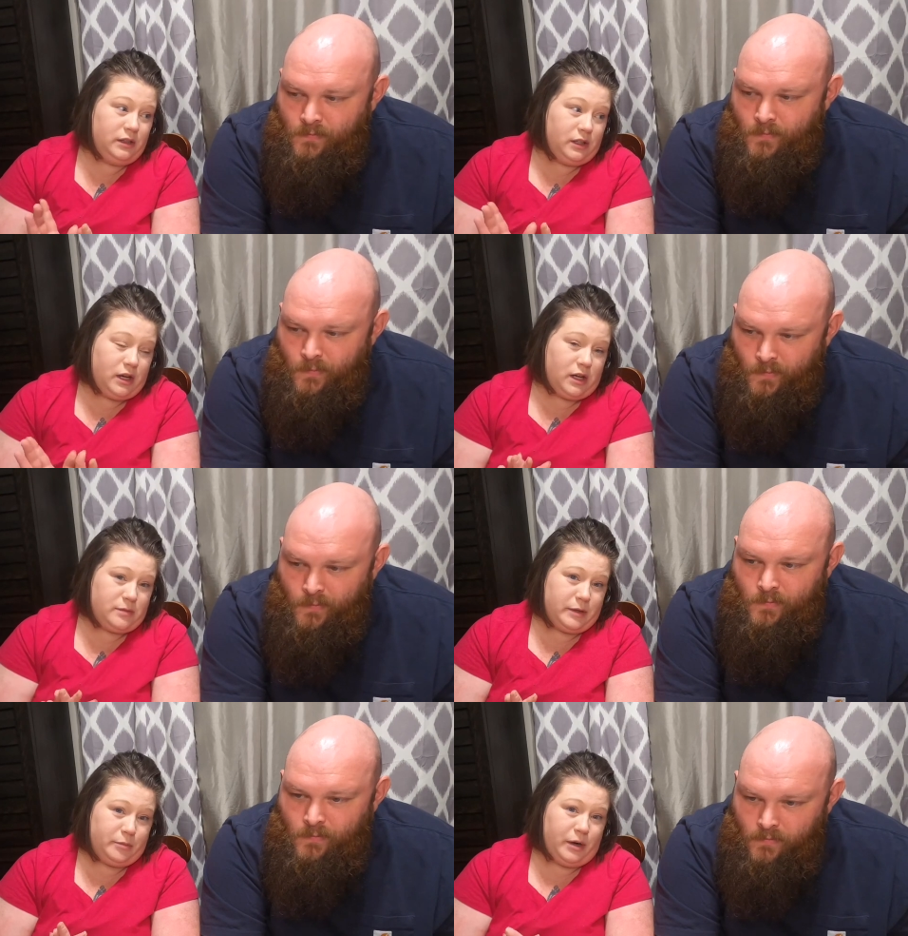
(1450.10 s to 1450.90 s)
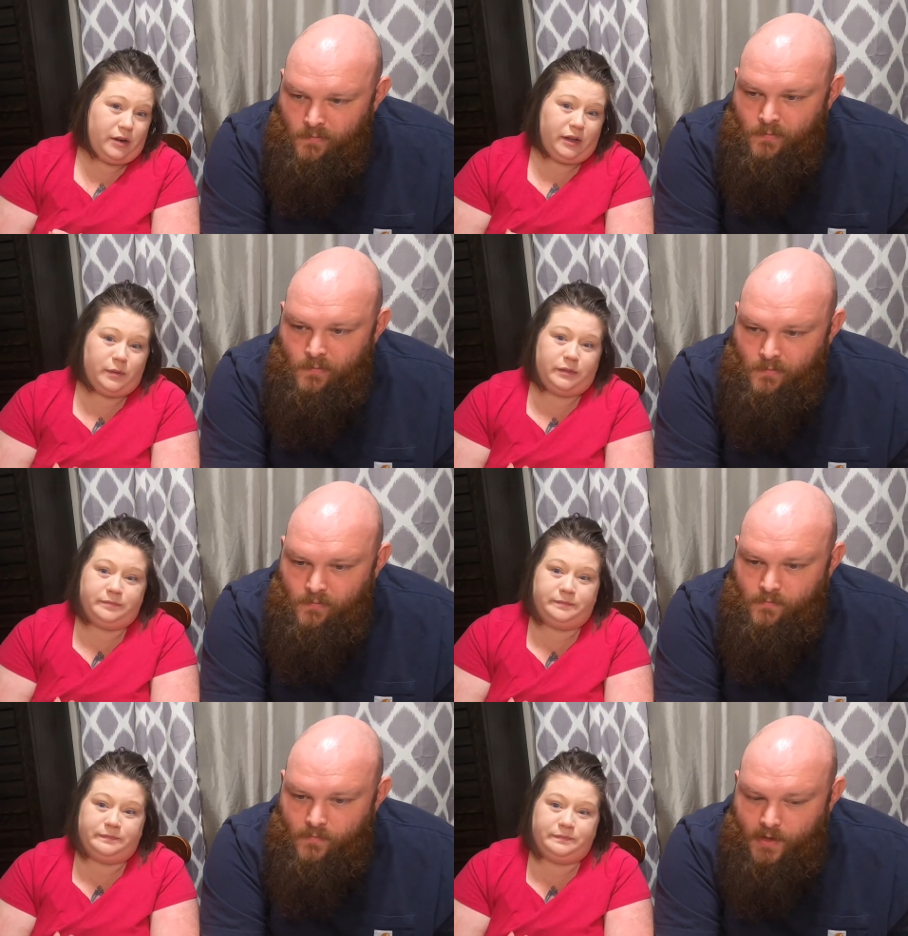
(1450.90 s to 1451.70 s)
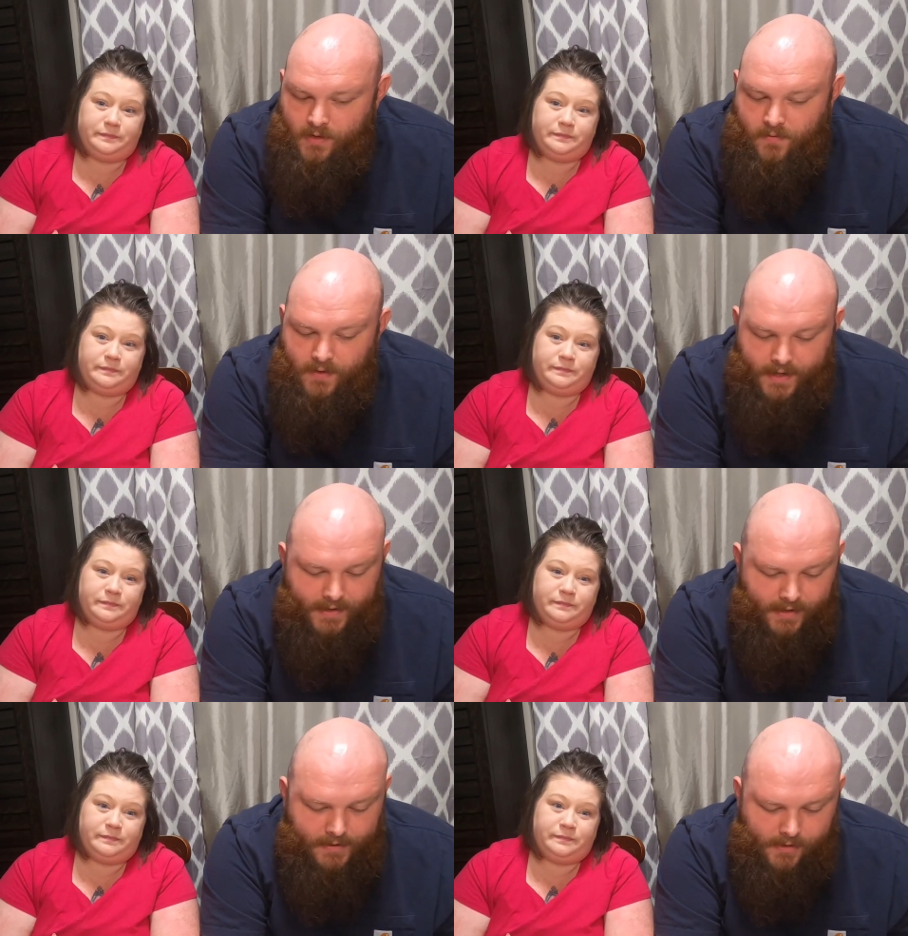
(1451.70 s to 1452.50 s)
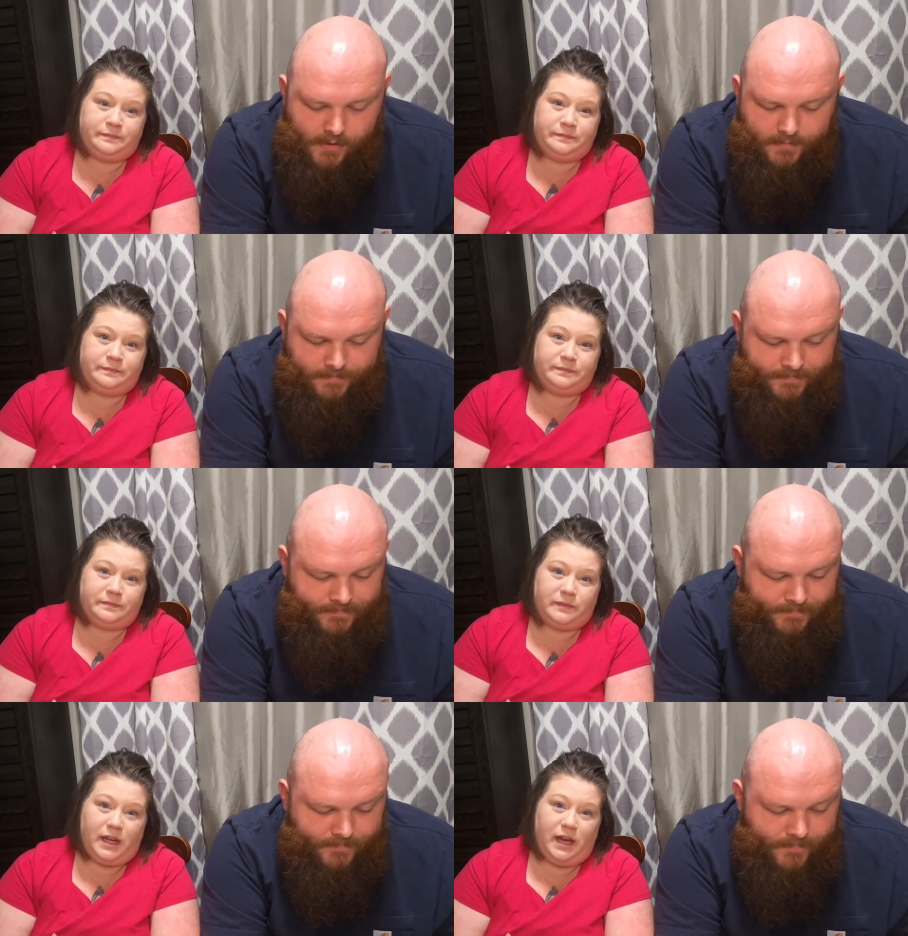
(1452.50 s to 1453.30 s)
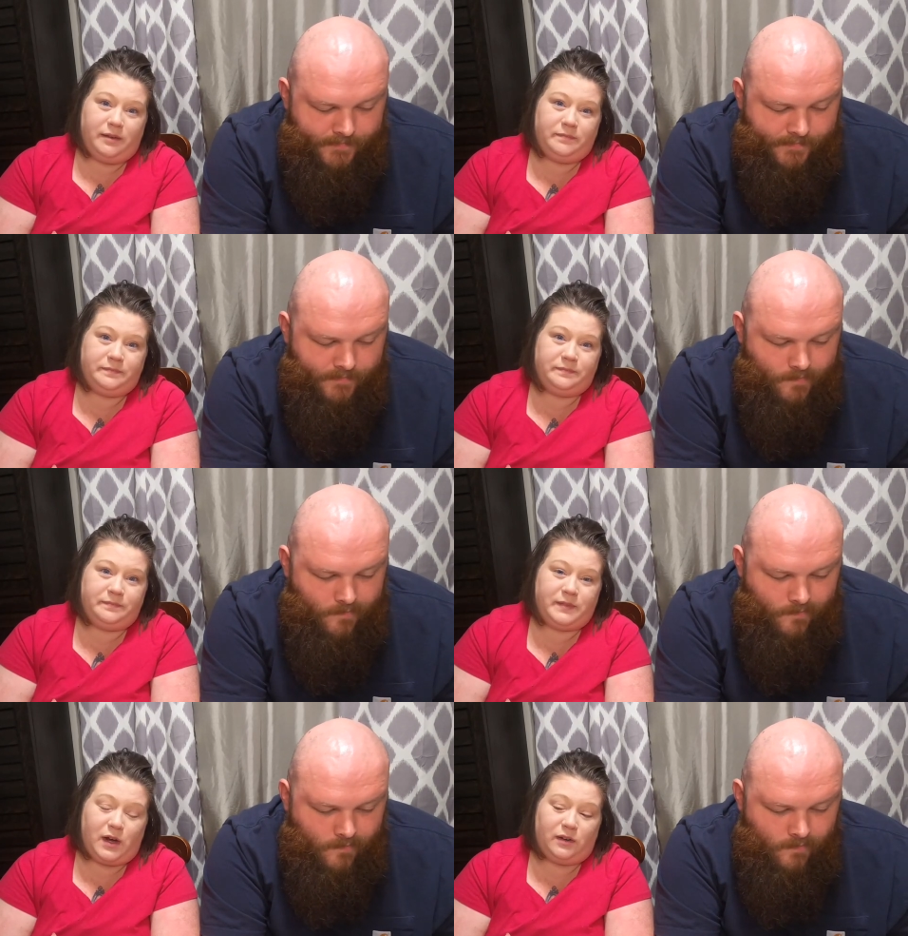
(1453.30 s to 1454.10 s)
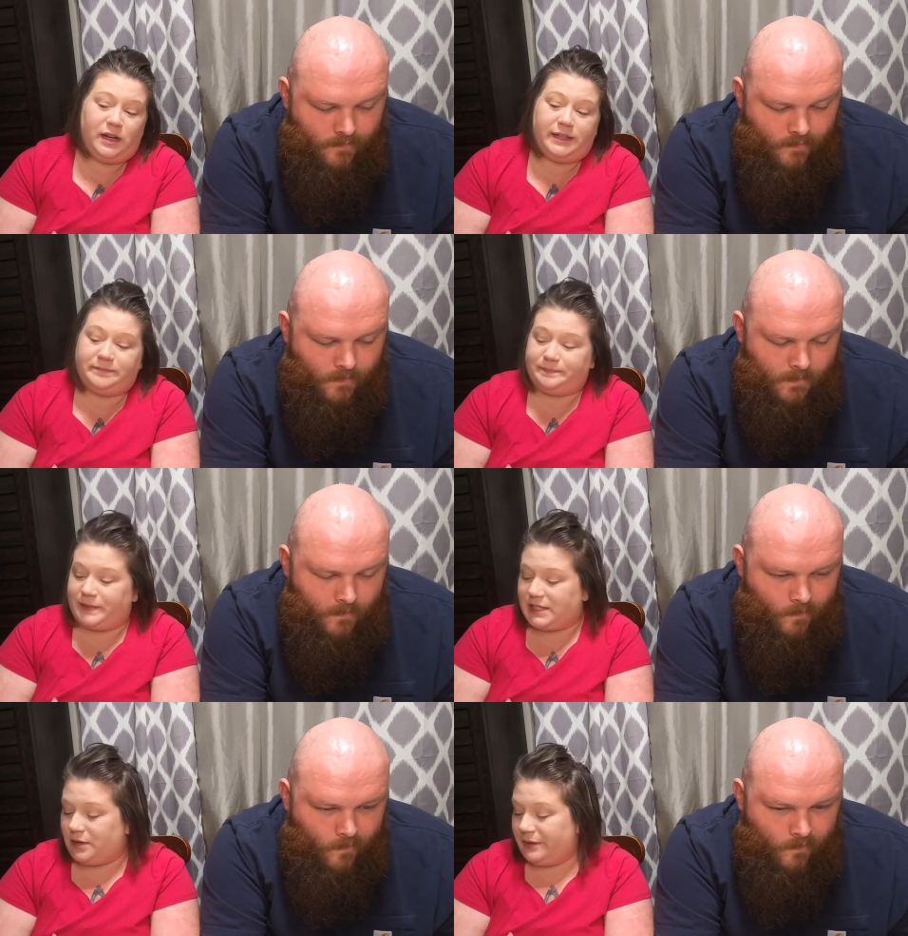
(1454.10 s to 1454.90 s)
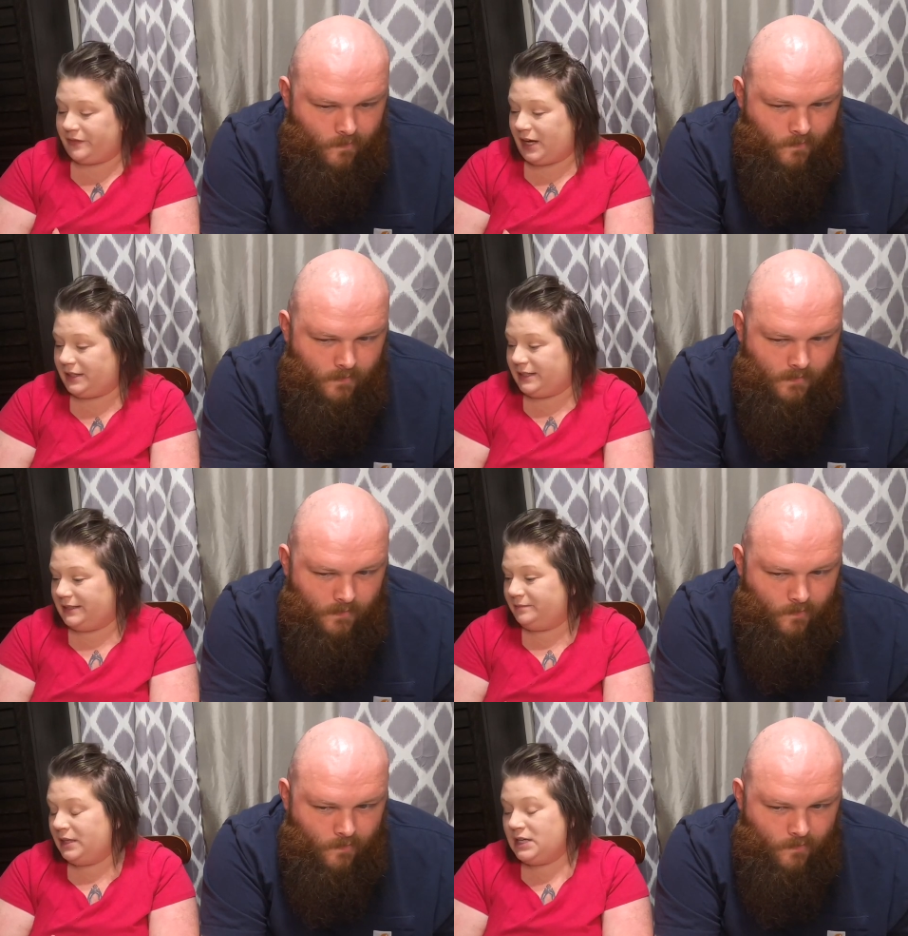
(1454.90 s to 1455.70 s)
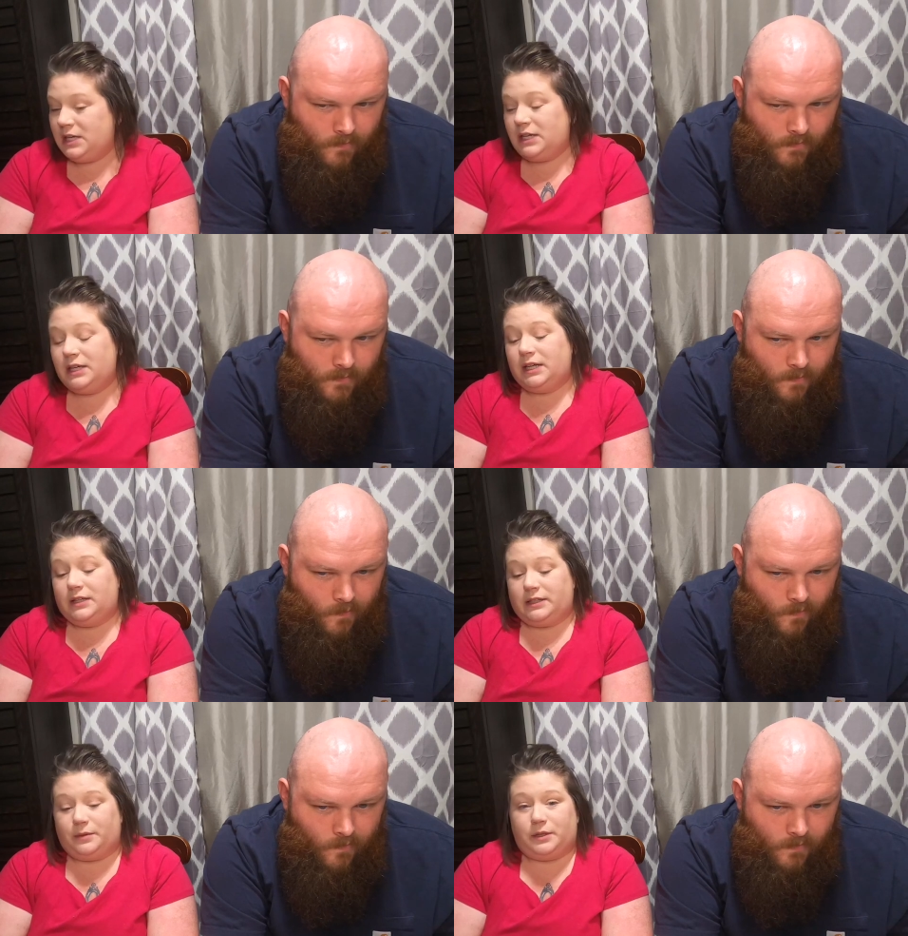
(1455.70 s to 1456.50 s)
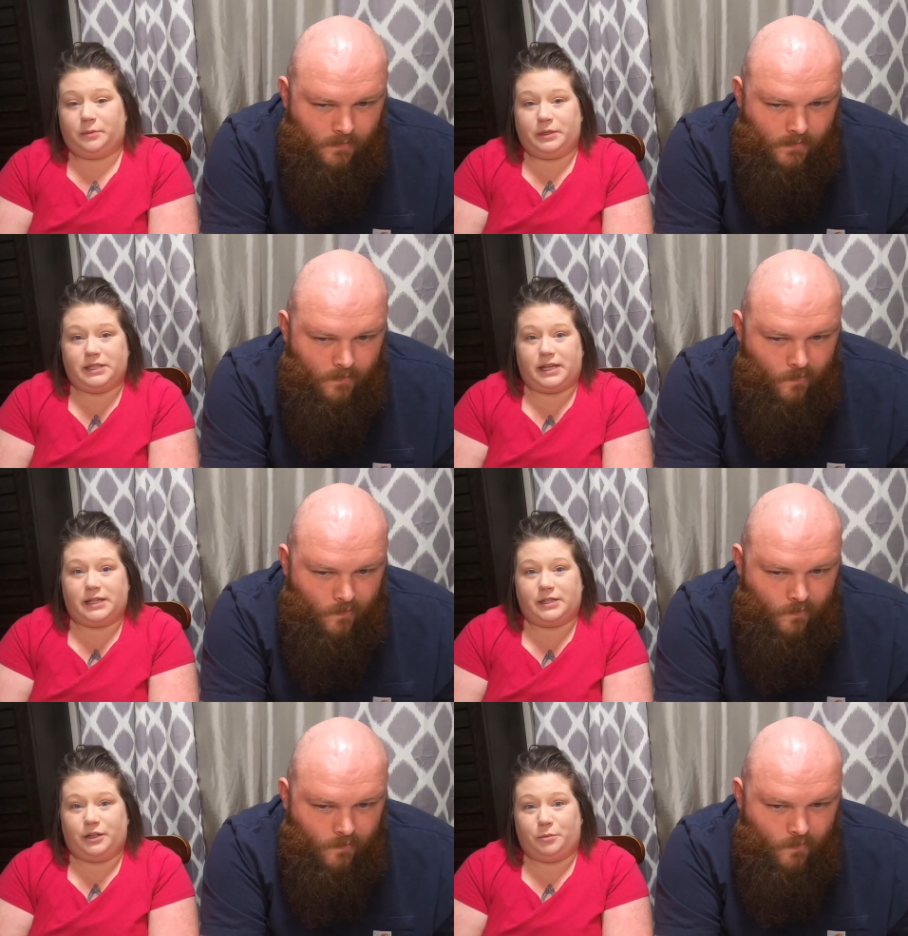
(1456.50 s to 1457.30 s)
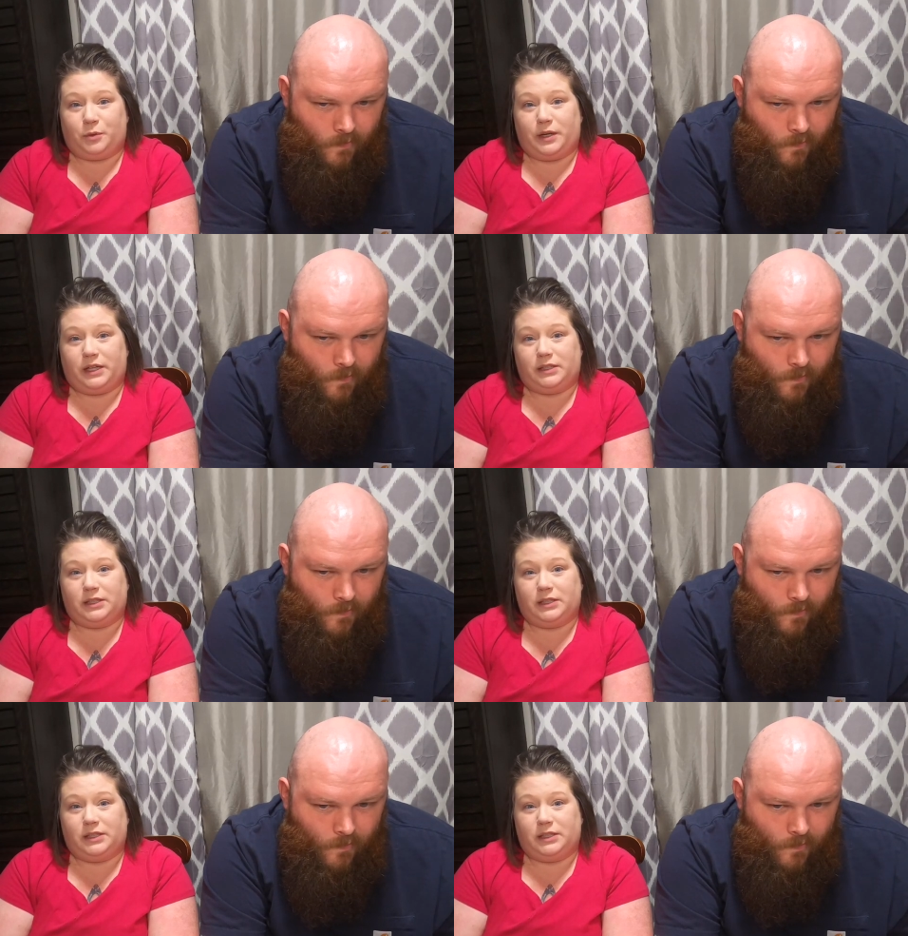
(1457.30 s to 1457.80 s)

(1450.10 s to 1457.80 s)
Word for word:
Speaker 1: the Cosmic Brownie one.
Speaker 2: You find it, I'll do it.
Speaker 1: Okay. All right. That's all we've got then. Now we're going to put this ice cream away,